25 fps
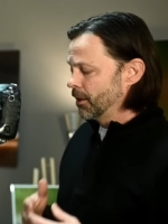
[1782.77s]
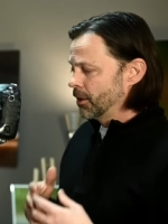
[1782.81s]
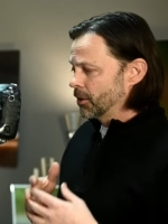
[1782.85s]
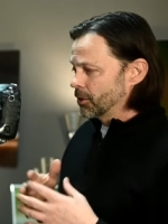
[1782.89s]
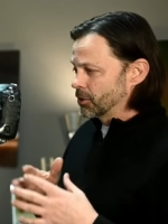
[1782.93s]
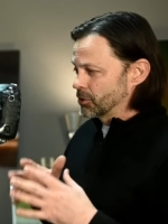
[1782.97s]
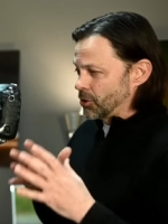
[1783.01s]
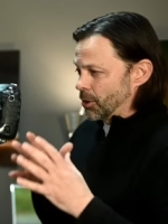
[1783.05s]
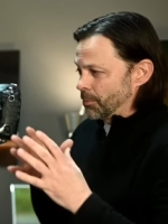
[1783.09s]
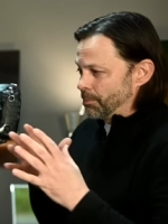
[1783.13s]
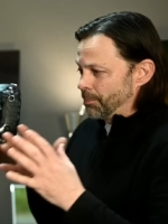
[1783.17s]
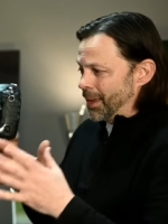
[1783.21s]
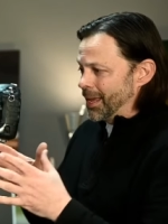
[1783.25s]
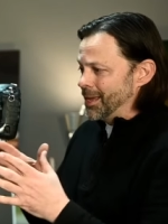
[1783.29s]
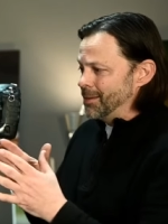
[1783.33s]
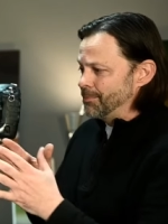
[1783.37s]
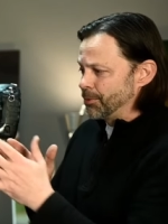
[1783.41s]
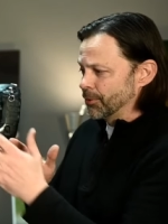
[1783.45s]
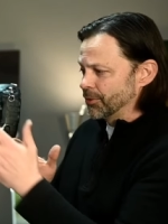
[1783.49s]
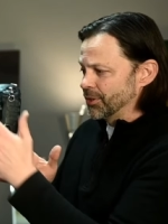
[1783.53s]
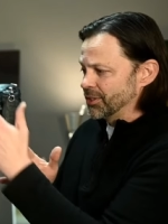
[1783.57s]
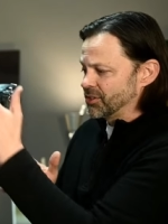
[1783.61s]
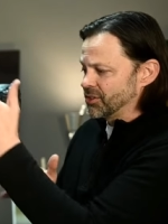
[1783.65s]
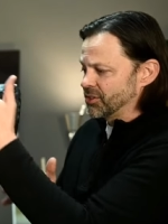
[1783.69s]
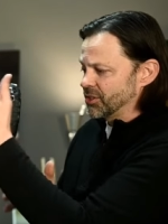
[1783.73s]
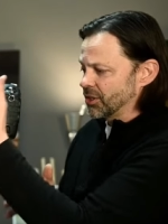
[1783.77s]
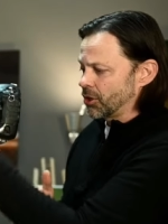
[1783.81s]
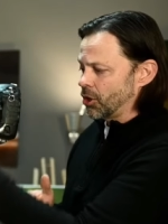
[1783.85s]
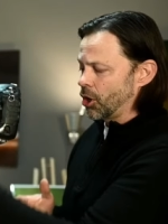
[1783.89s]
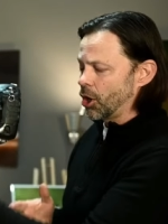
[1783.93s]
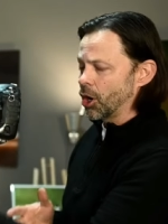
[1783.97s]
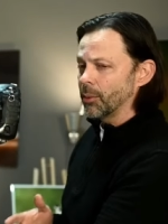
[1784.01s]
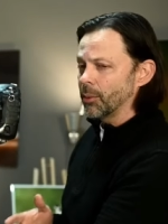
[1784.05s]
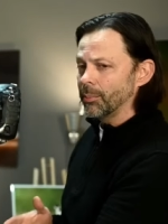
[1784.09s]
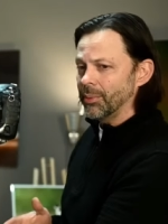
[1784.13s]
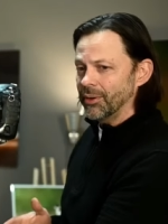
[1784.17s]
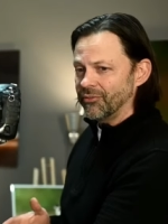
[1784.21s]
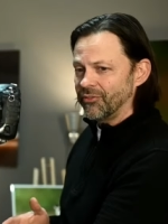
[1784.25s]
Because on paper, this is a
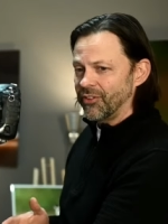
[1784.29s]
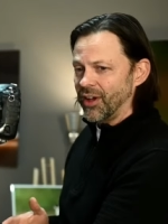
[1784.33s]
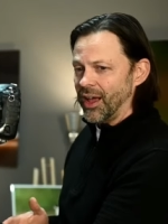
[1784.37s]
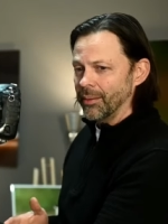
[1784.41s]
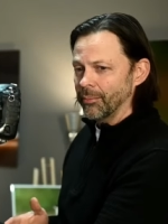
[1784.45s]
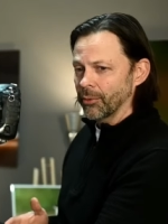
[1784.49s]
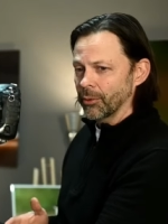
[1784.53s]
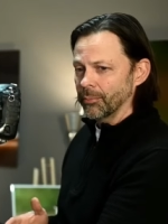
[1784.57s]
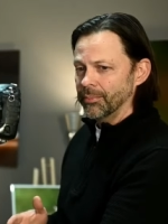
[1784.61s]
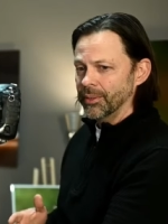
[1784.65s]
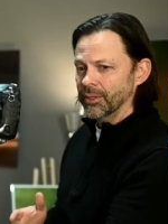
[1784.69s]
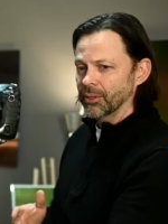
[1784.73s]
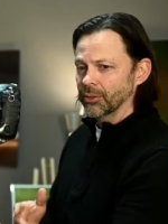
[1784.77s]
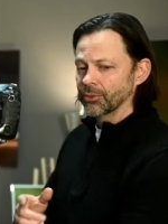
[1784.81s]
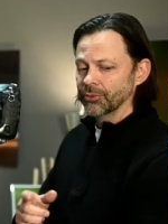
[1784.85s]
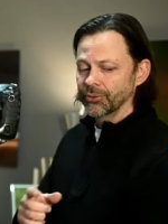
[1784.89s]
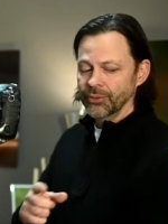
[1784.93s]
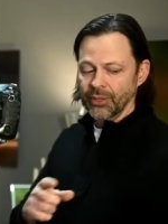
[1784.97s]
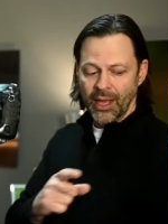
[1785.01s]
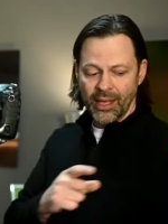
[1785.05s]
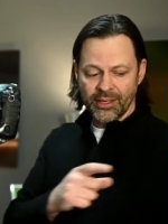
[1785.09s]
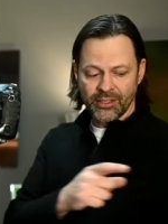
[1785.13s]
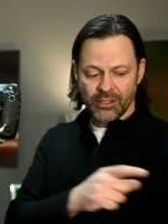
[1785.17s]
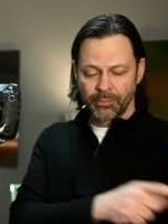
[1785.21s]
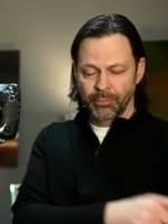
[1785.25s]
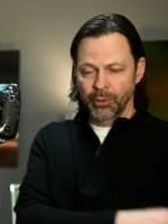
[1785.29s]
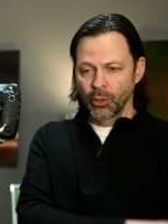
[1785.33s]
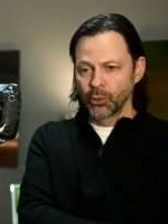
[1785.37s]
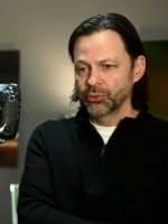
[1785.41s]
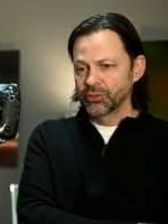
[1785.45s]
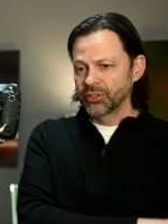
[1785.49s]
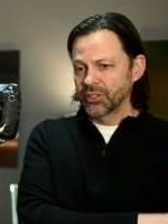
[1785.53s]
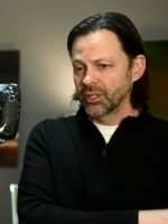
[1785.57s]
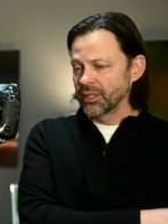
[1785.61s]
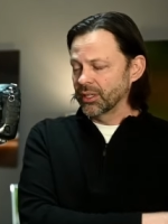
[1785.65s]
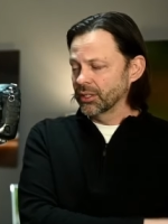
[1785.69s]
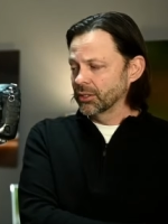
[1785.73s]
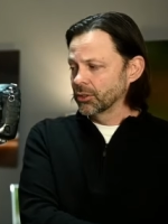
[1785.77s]
carbon fiber build as opposed
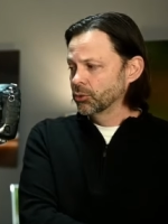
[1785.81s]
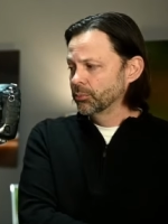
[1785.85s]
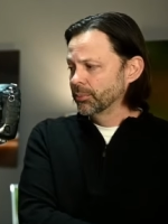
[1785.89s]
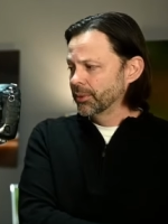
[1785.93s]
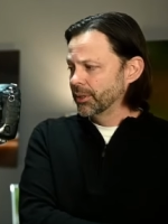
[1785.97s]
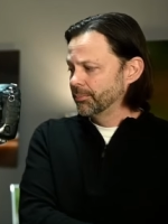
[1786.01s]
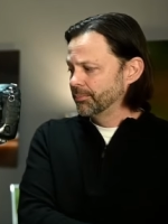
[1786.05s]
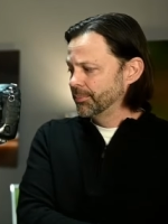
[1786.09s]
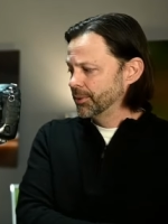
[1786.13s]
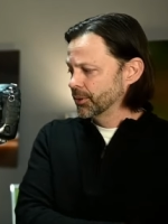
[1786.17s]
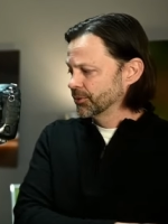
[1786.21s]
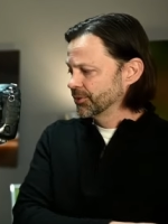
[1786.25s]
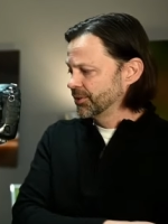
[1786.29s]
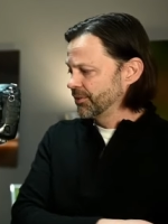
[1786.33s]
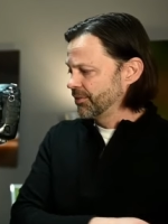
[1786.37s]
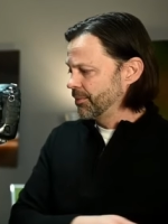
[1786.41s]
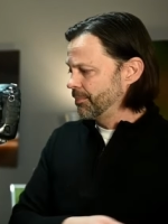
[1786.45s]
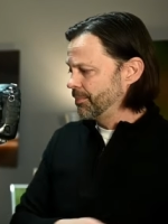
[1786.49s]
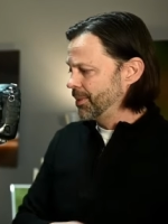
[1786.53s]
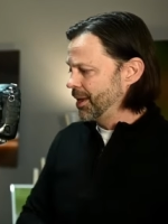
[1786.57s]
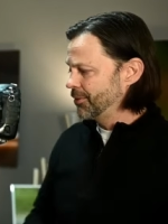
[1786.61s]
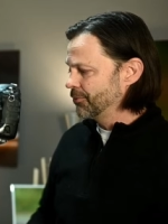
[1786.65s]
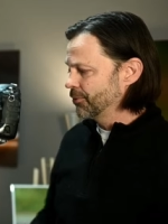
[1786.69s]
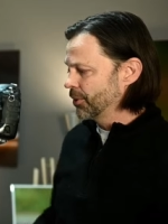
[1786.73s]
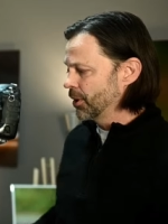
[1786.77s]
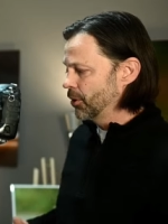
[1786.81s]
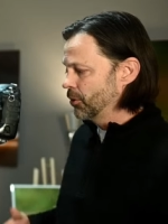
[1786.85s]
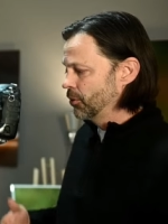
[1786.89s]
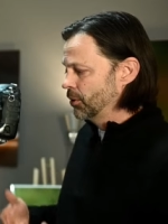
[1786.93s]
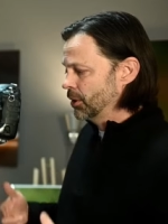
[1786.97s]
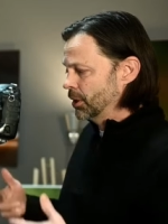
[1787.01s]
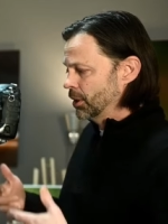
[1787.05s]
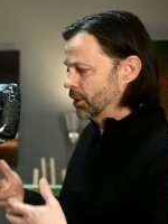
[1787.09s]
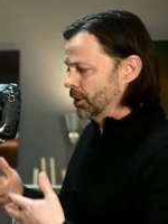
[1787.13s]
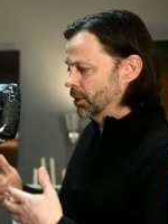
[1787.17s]
to the aluminum build of the Benro.